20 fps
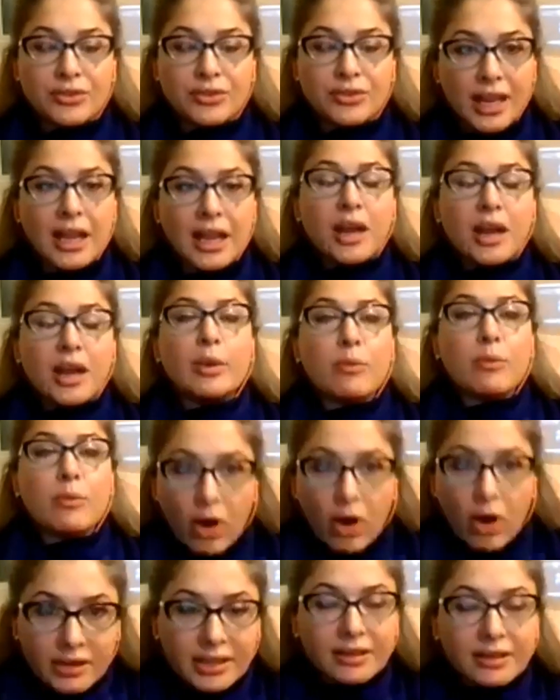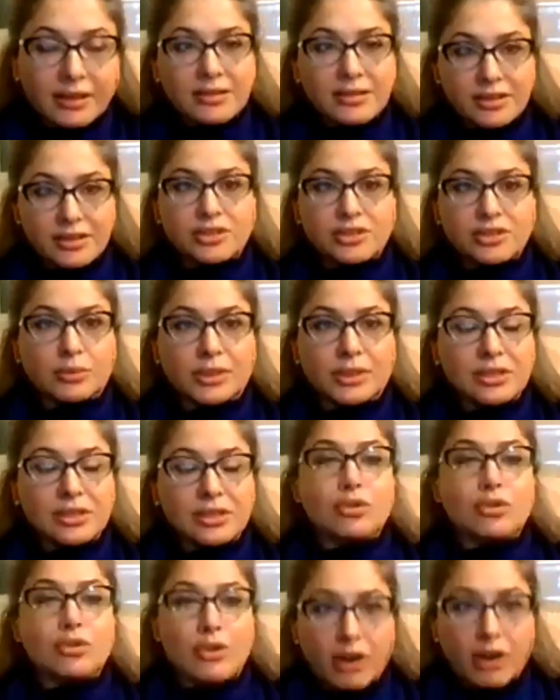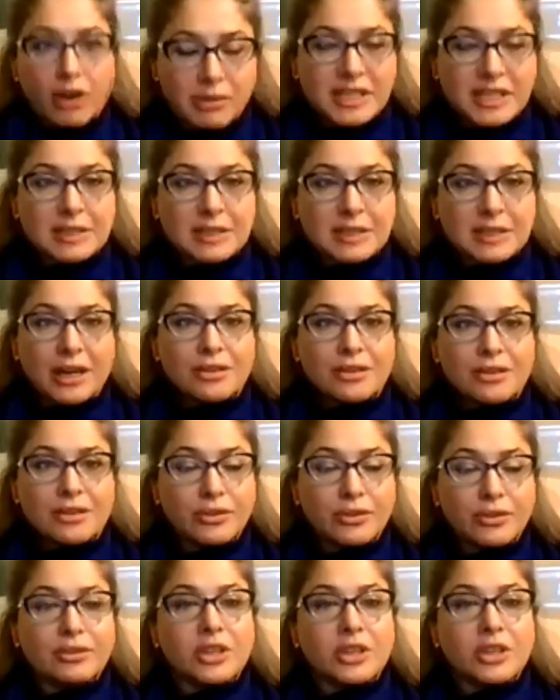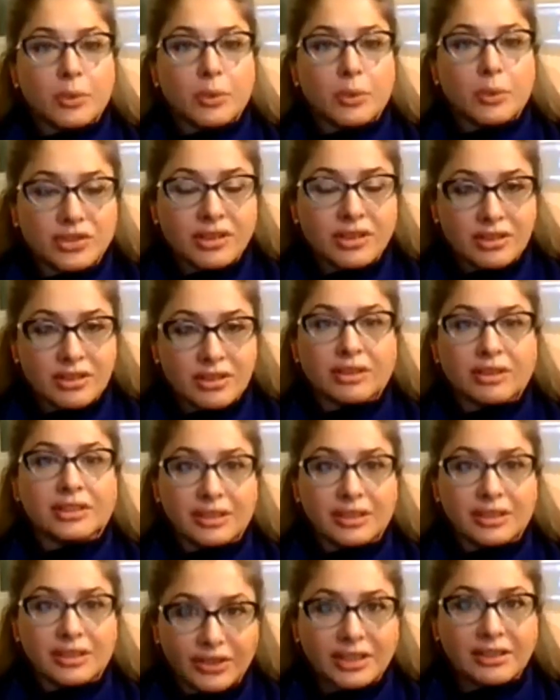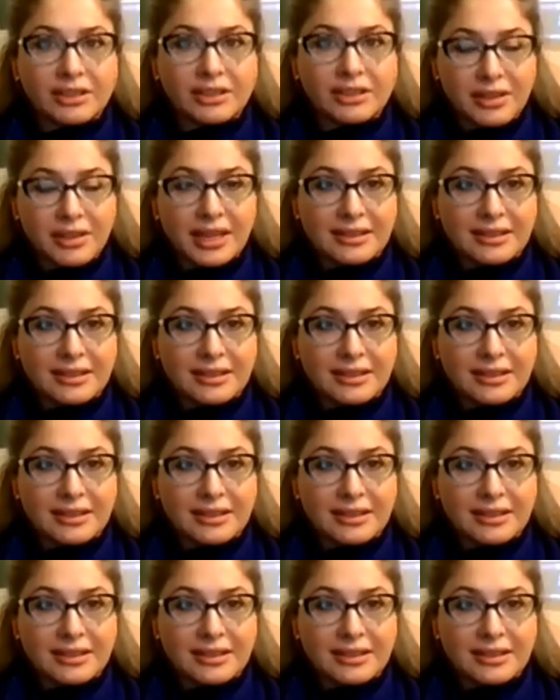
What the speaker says: We want our constituents to not be smart so they don't question us on the difficult things.